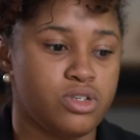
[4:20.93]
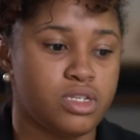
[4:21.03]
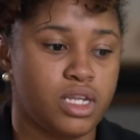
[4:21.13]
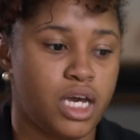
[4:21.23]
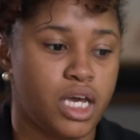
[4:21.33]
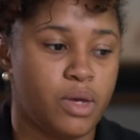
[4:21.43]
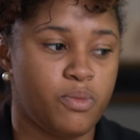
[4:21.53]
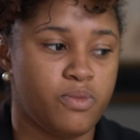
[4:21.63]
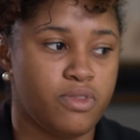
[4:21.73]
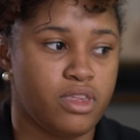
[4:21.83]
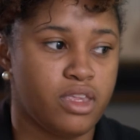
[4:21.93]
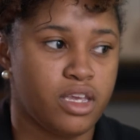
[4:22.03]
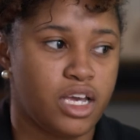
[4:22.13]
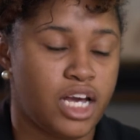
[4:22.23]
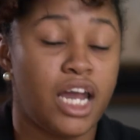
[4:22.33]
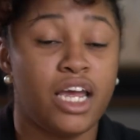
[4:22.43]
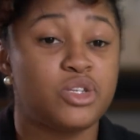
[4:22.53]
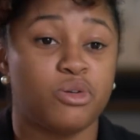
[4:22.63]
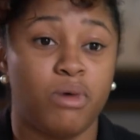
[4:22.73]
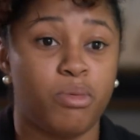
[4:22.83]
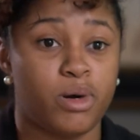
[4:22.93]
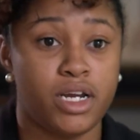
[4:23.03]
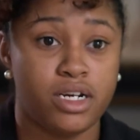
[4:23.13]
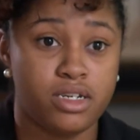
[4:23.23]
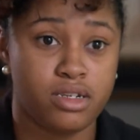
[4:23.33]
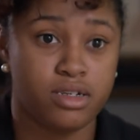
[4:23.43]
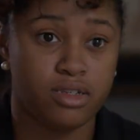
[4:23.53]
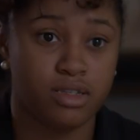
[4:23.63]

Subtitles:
just like, God answered my prayers.